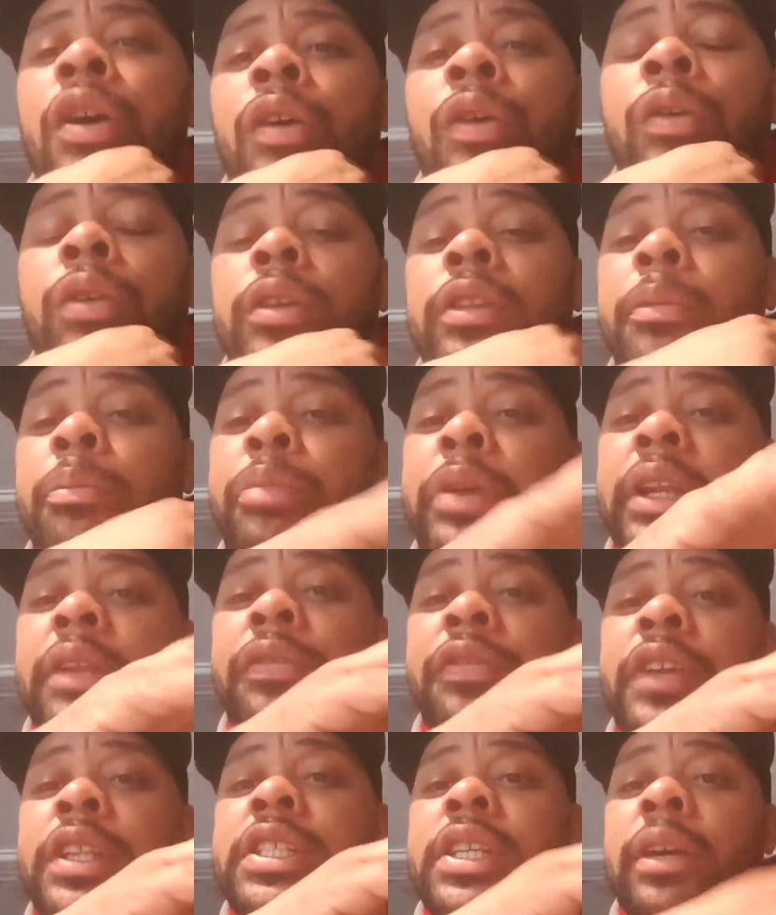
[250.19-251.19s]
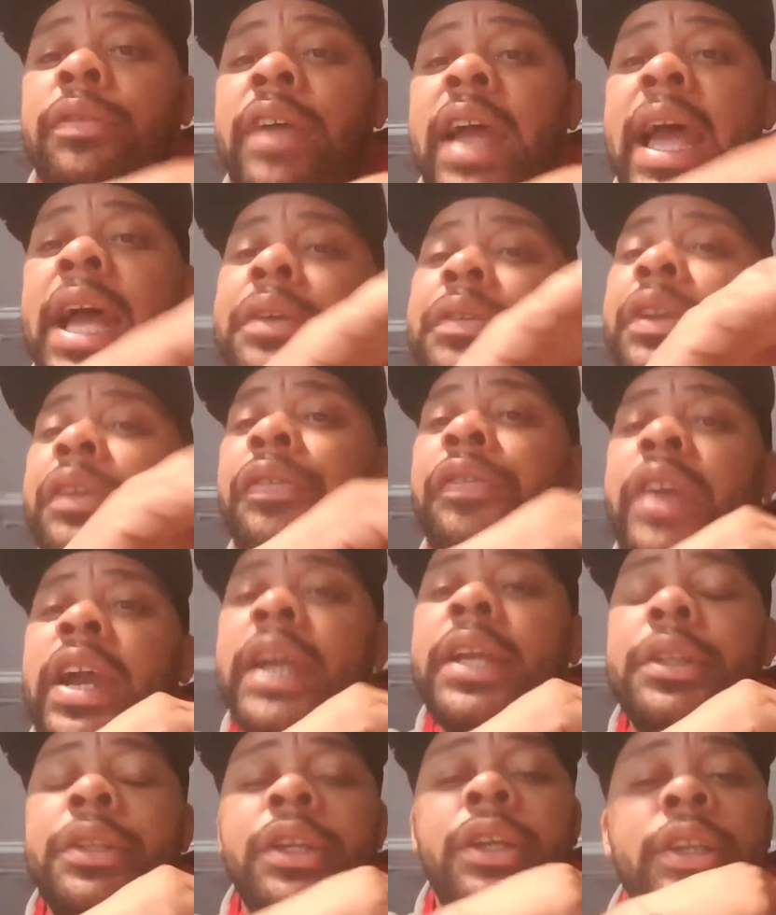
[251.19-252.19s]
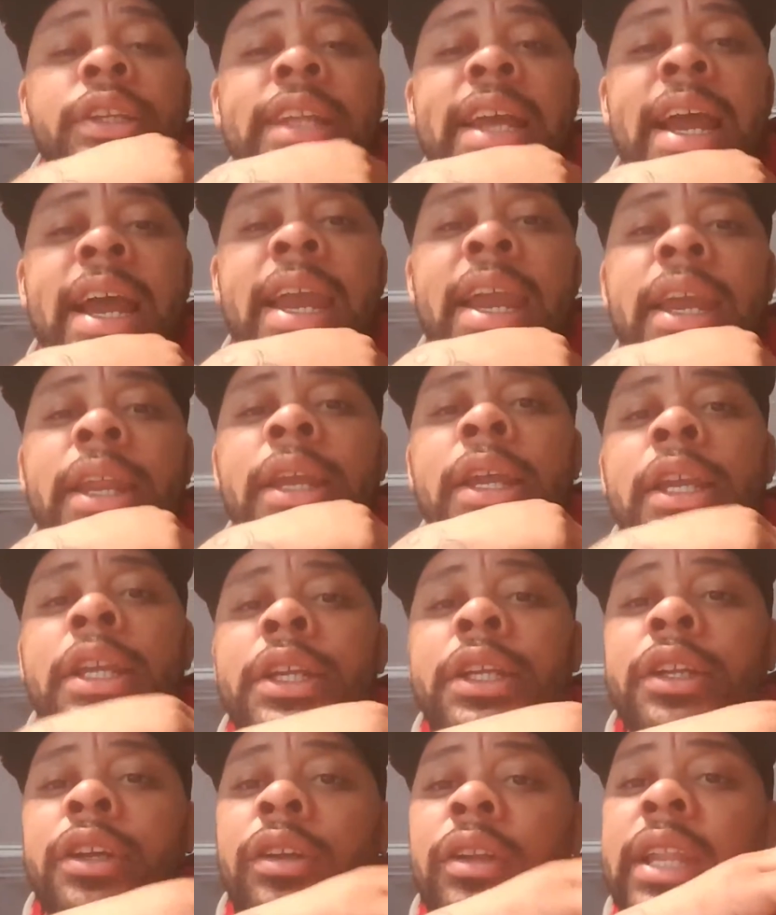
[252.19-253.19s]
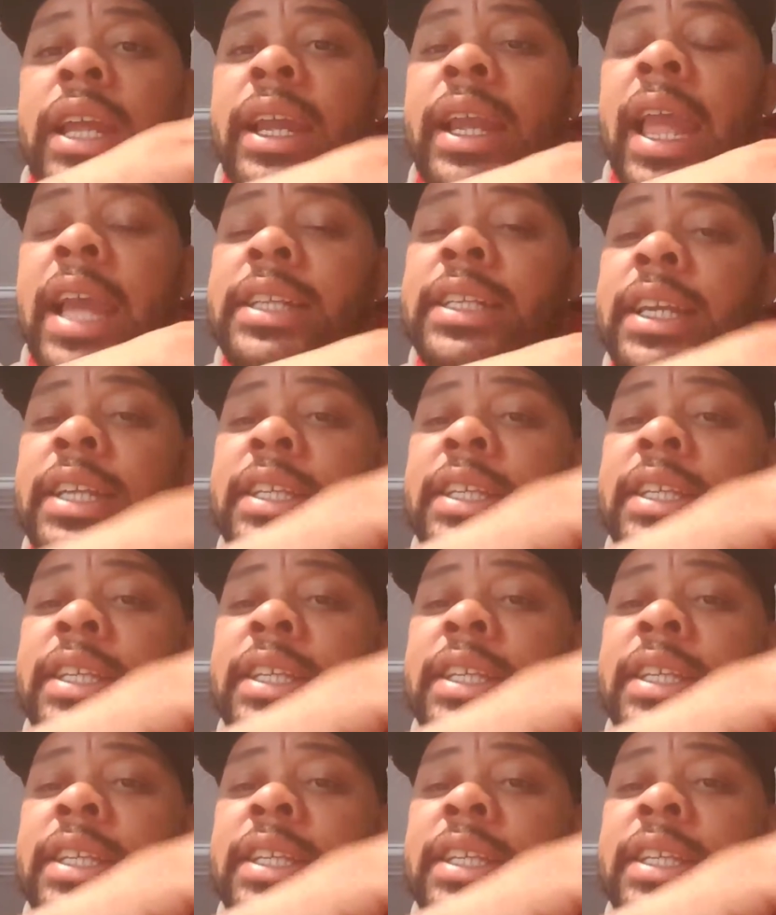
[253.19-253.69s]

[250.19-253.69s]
or the benefits of having fat in your diet. Like, as I